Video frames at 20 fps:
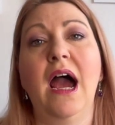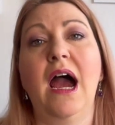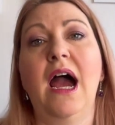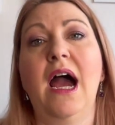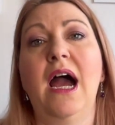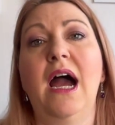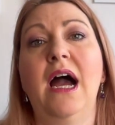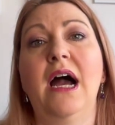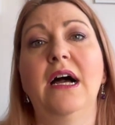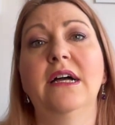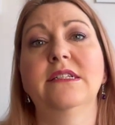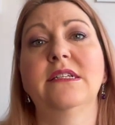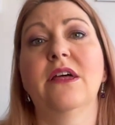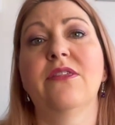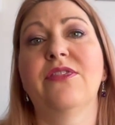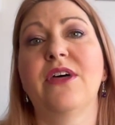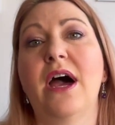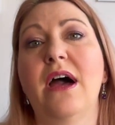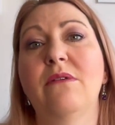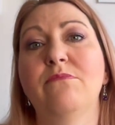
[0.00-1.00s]
And
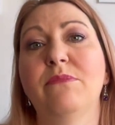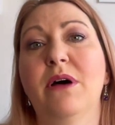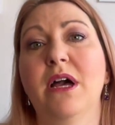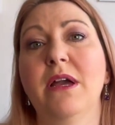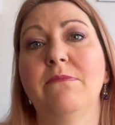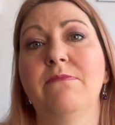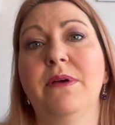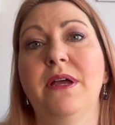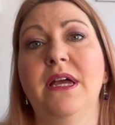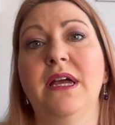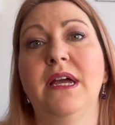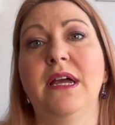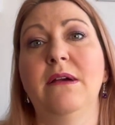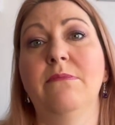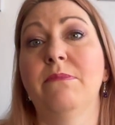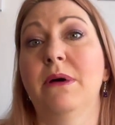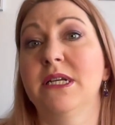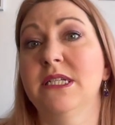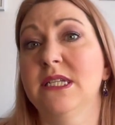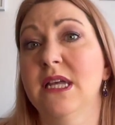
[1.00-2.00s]
that might be
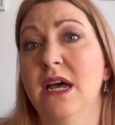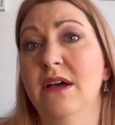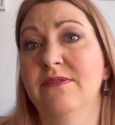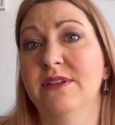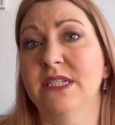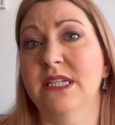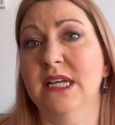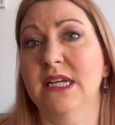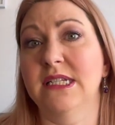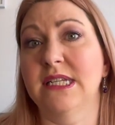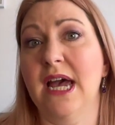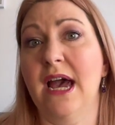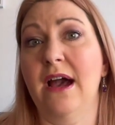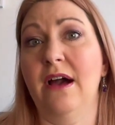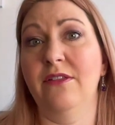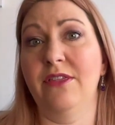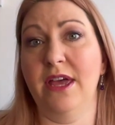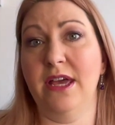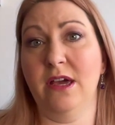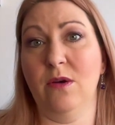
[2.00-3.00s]
my services,
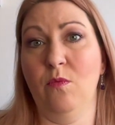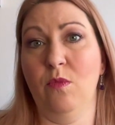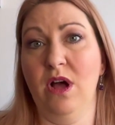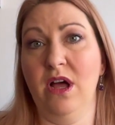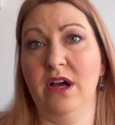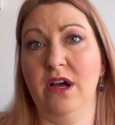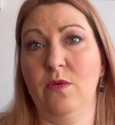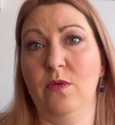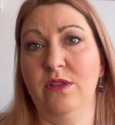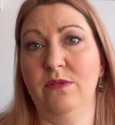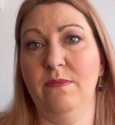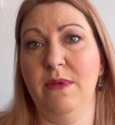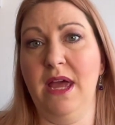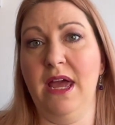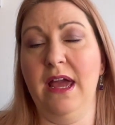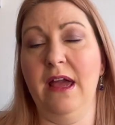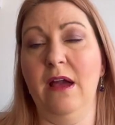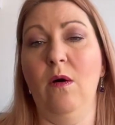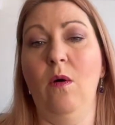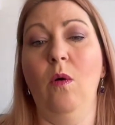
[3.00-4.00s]
how they can work with
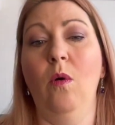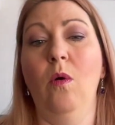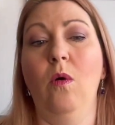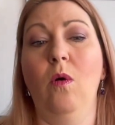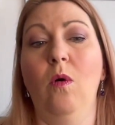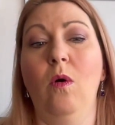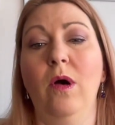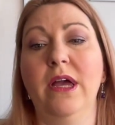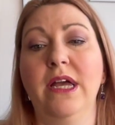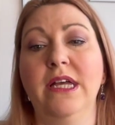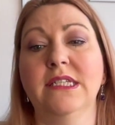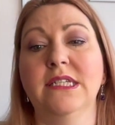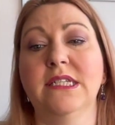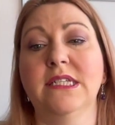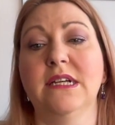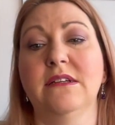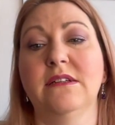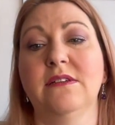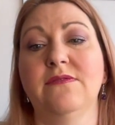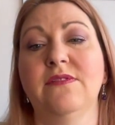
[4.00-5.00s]
me, or
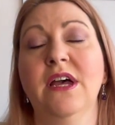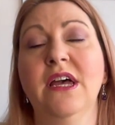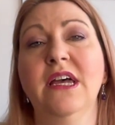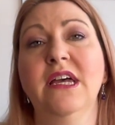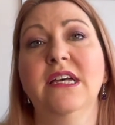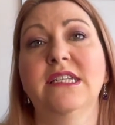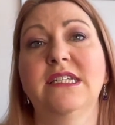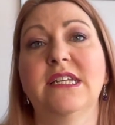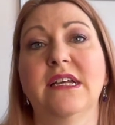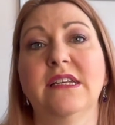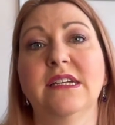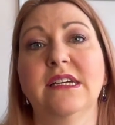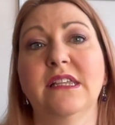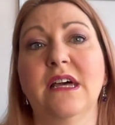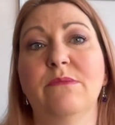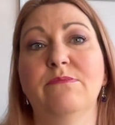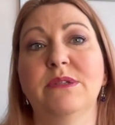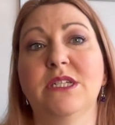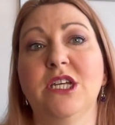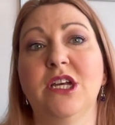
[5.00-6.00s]
instead of sending
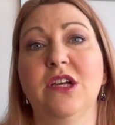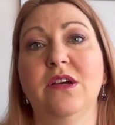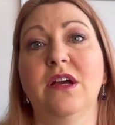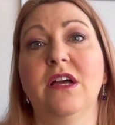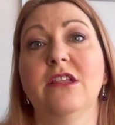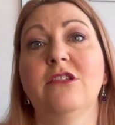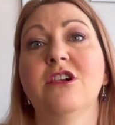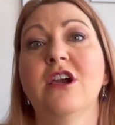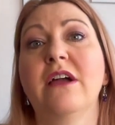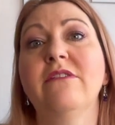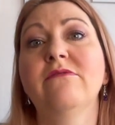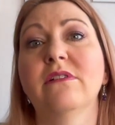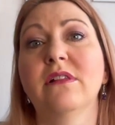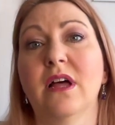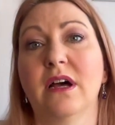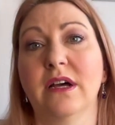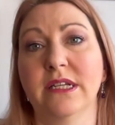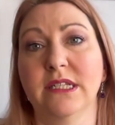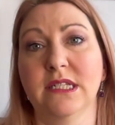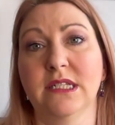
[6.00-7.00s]
them to a
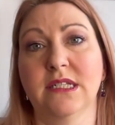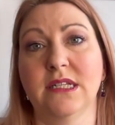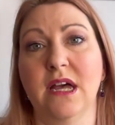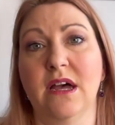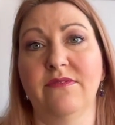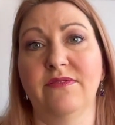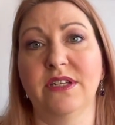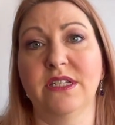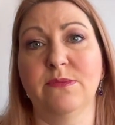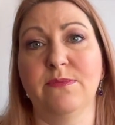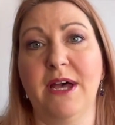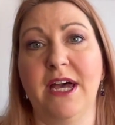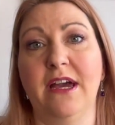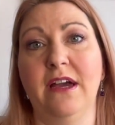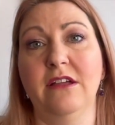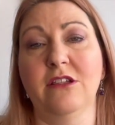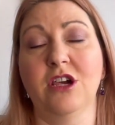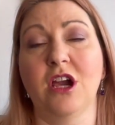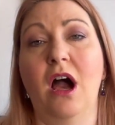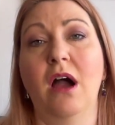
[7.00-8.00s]
generalized service
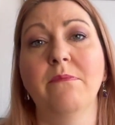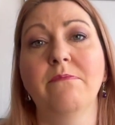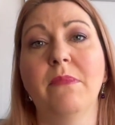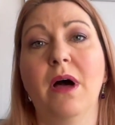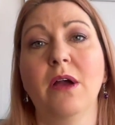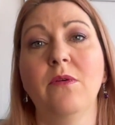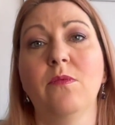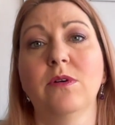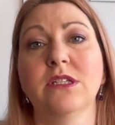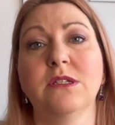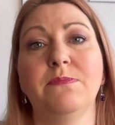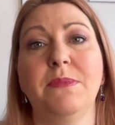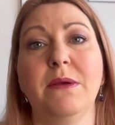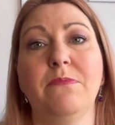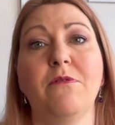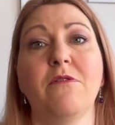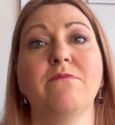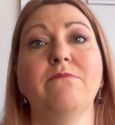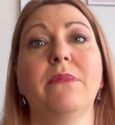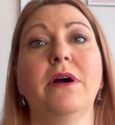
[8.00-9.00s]
page, I might want to be
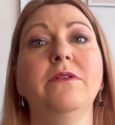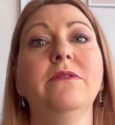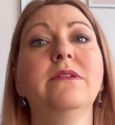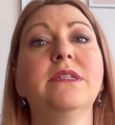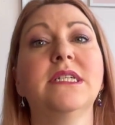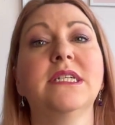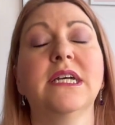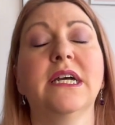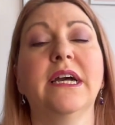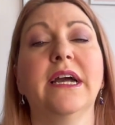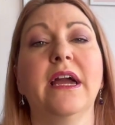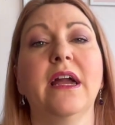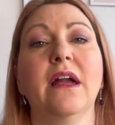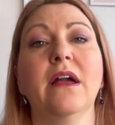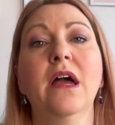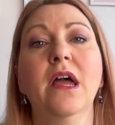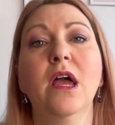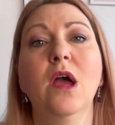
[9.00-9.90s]
promoting